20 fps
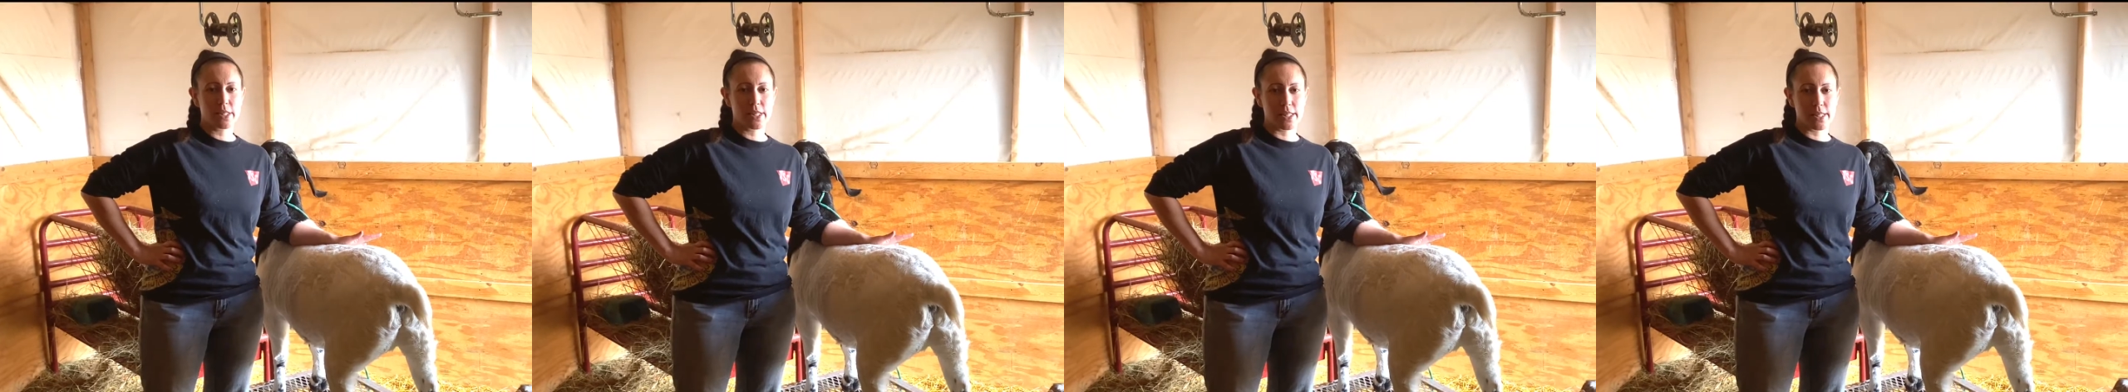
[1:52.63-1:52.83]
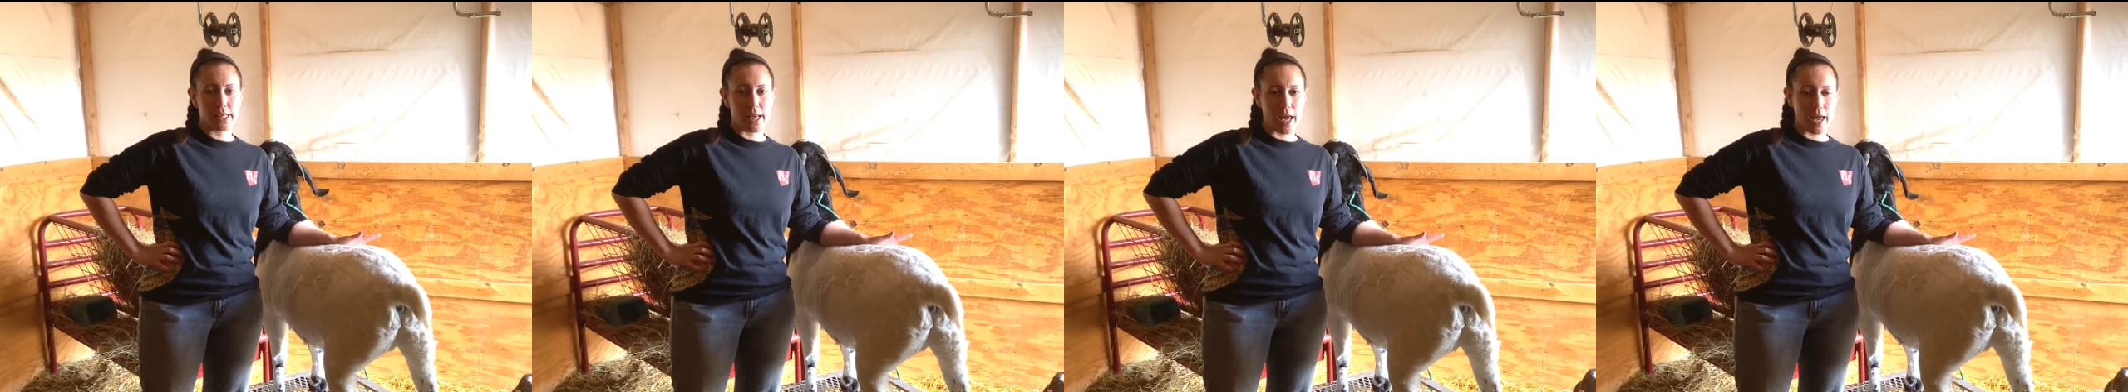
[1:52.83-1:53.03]

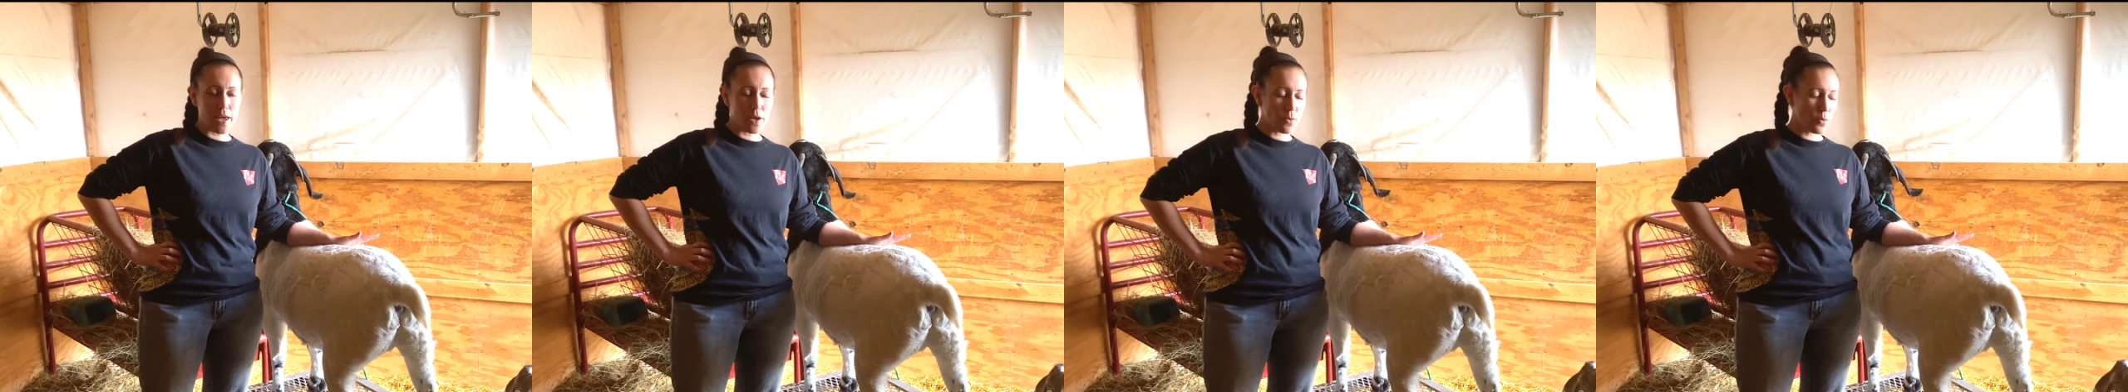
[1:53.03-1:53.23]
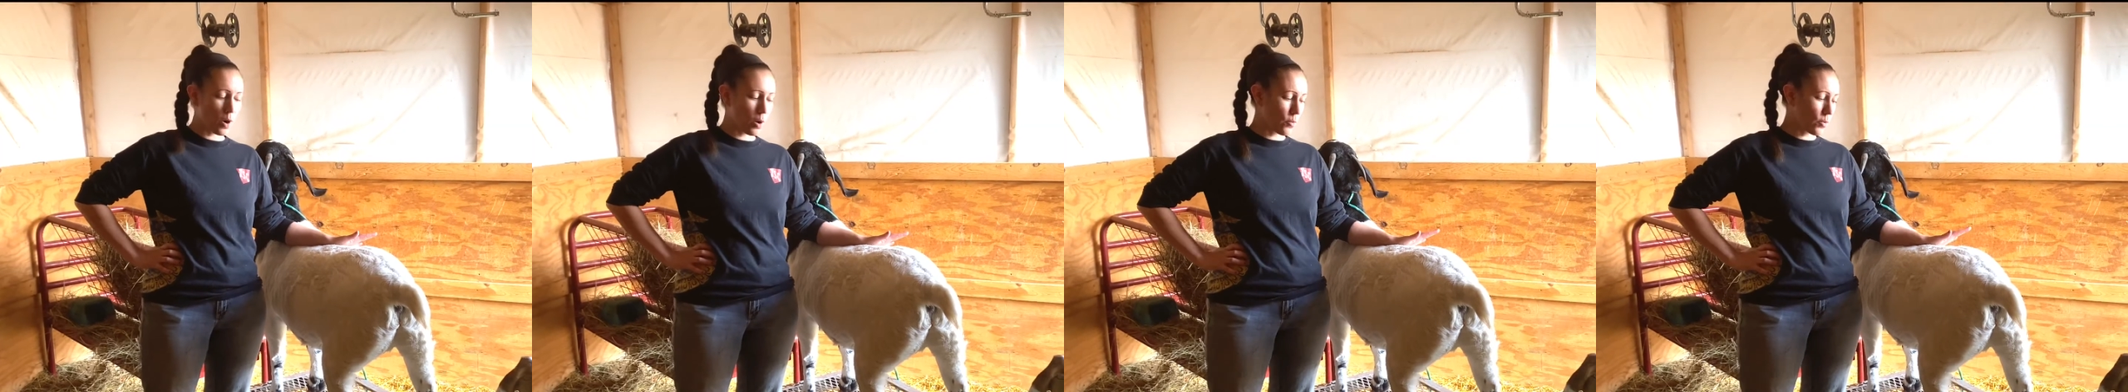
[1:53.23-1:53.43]

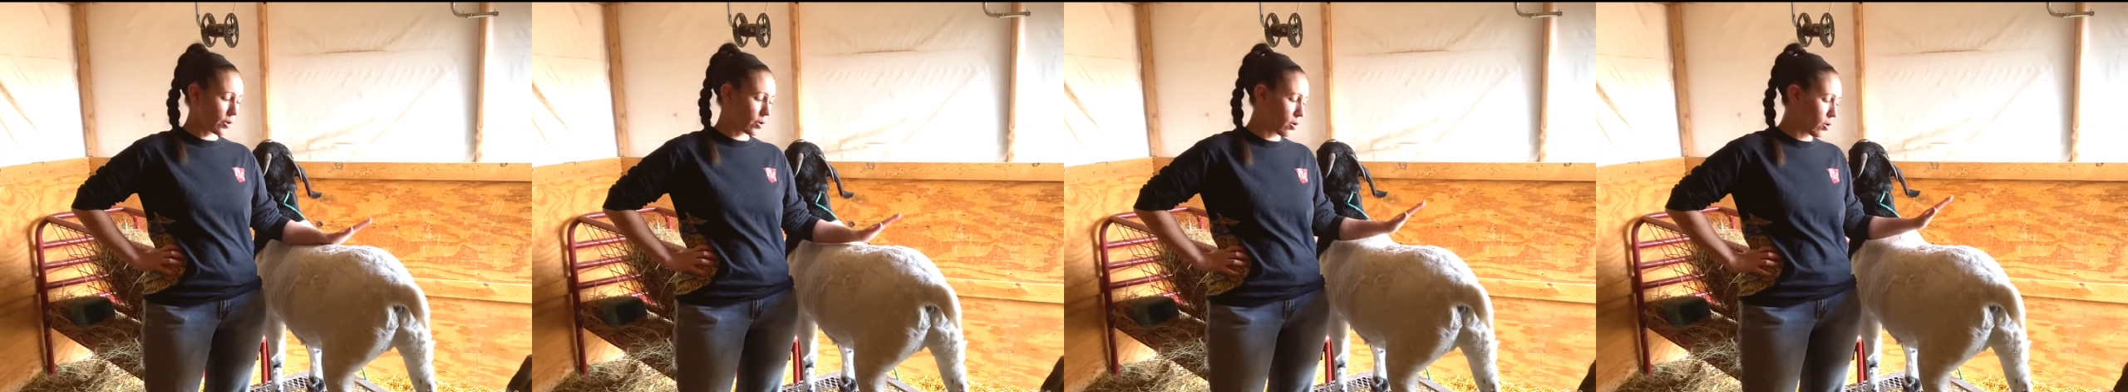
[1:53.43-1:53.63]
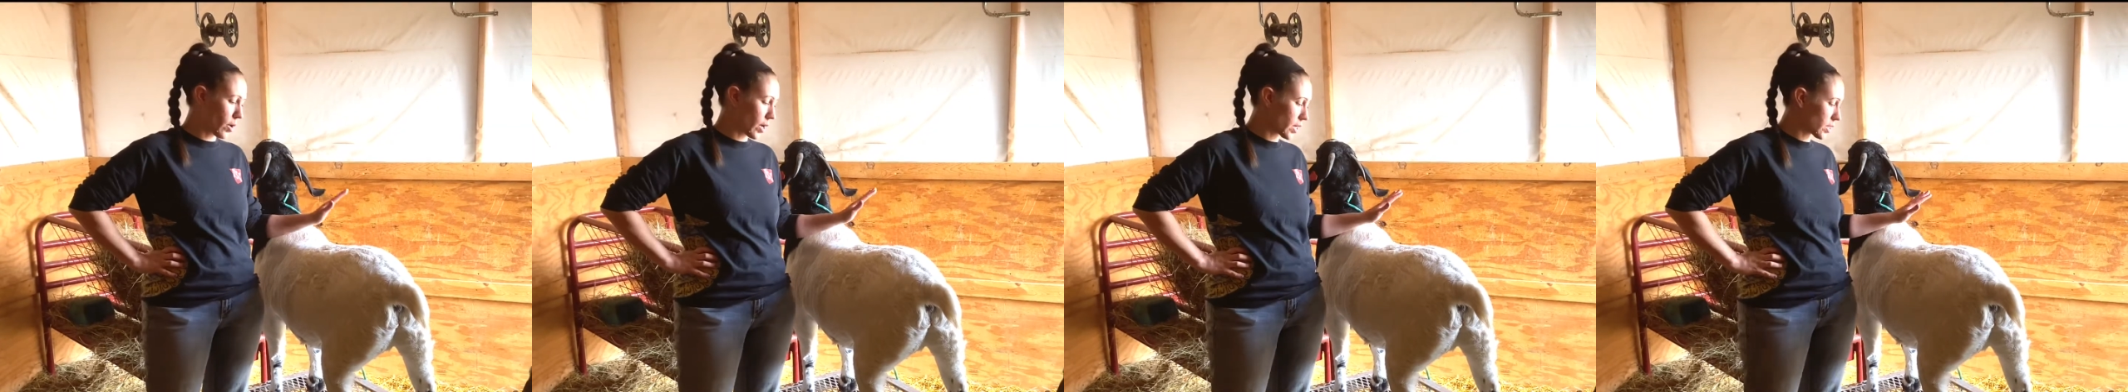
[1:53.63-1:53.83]
today what we're
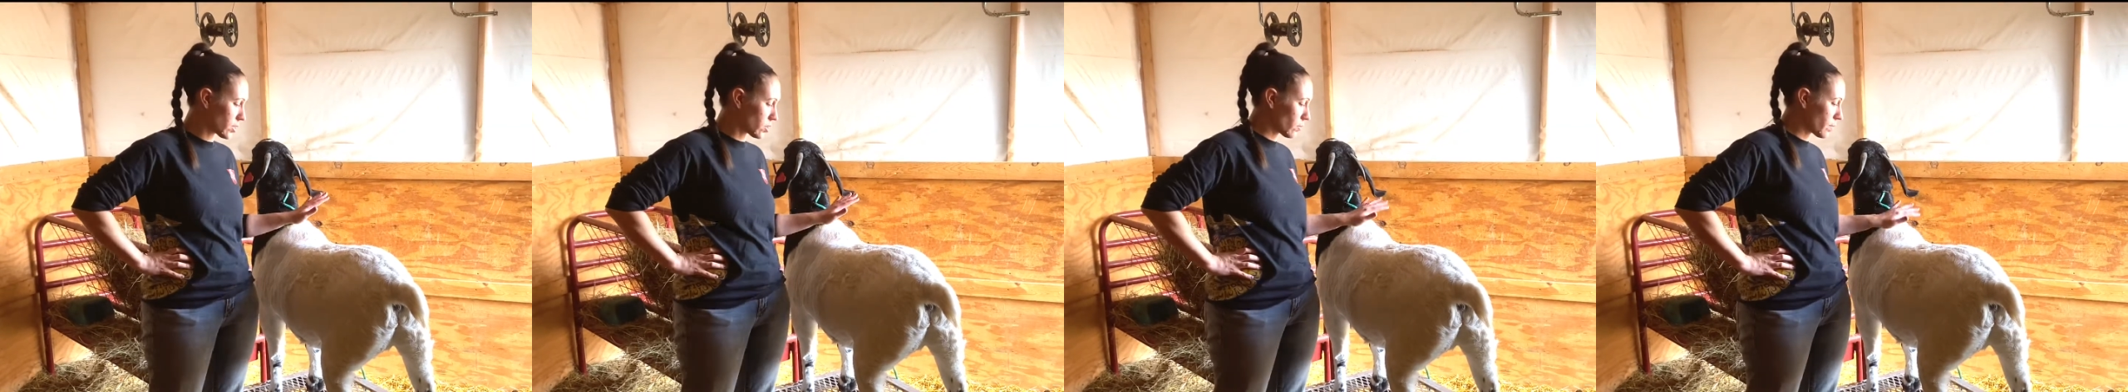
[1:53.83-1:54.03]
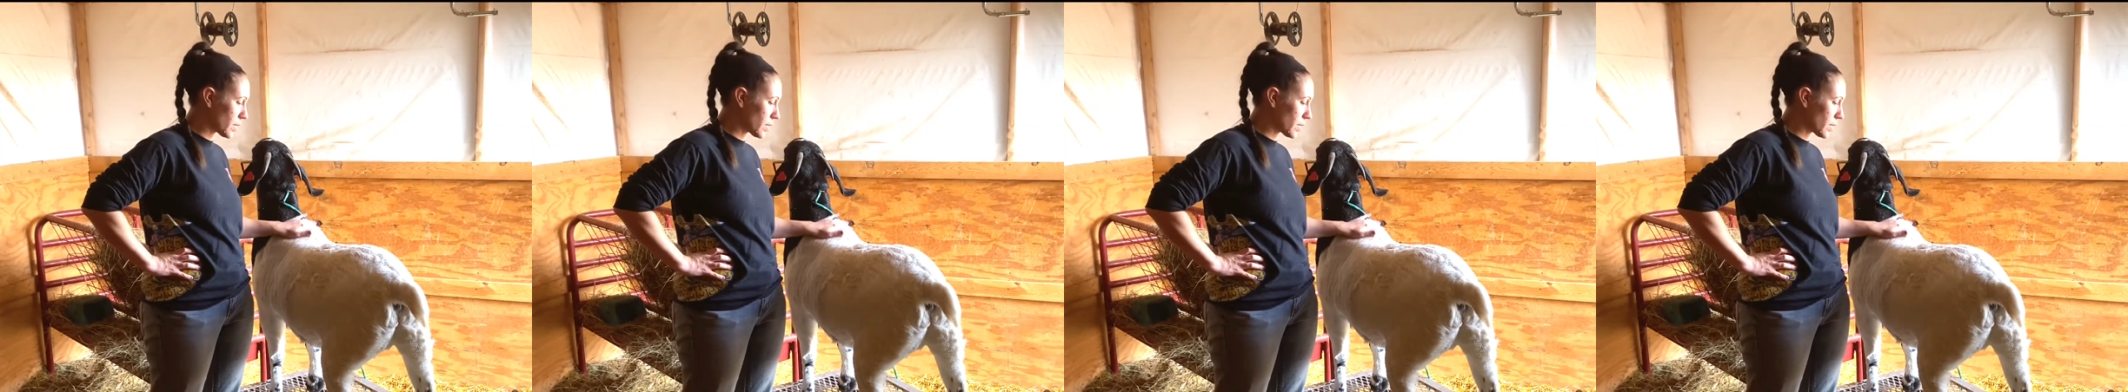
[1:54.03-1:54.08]
going to